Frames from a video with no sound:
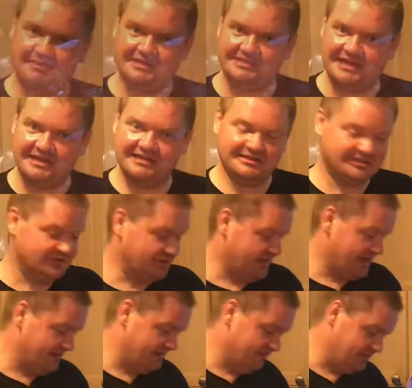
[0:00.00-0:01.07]
excited to try
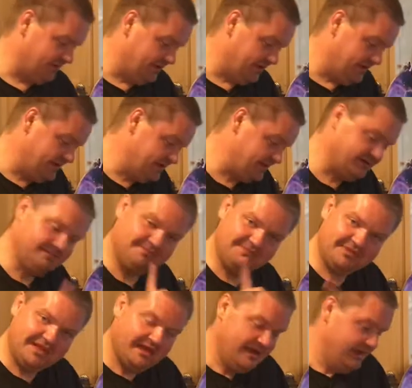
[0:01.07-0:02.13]
them for you. So
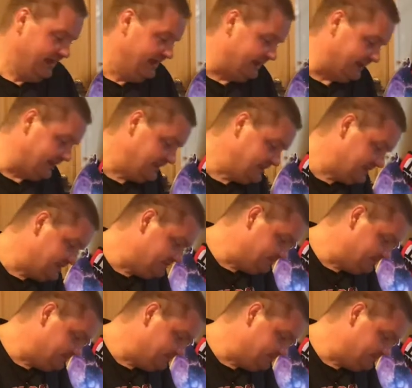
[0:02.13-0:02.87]
let's